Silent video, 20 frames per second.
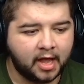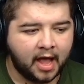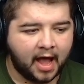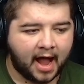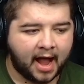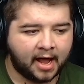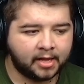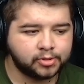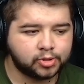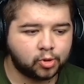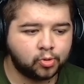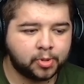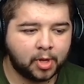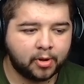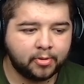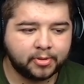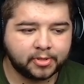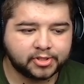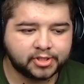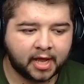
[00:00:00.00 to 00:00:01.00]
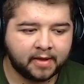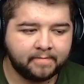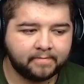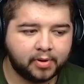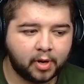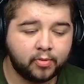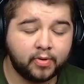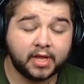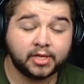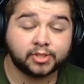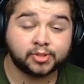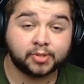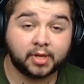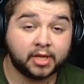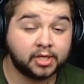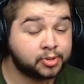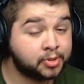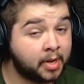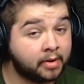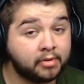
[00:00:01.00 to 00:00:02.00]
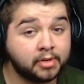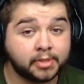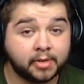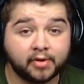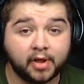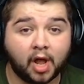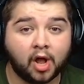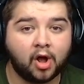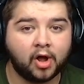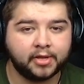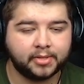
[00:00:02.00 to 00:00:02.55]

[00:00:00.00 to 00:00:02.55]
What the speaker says: And although the tempo is very, very high,